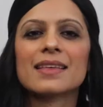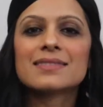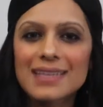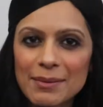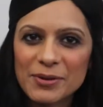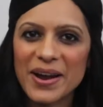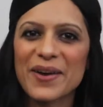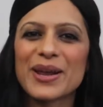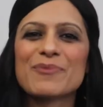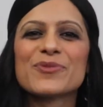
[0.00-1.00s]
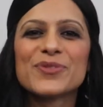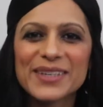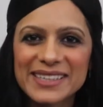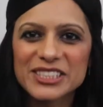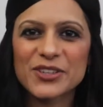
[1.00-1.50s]
This time around, I'm
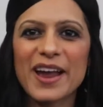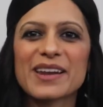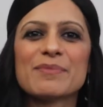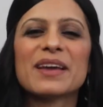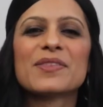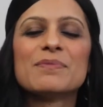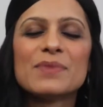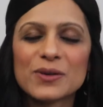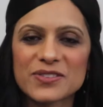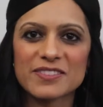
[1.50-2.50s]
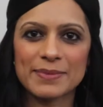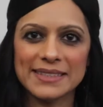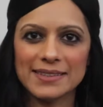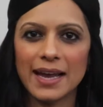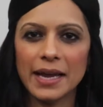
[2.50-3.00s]
really trying to make the most of
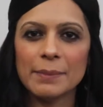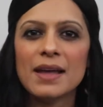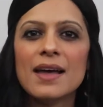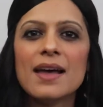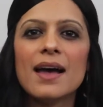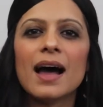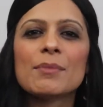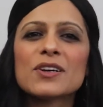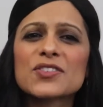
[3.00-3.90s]
my time. I'm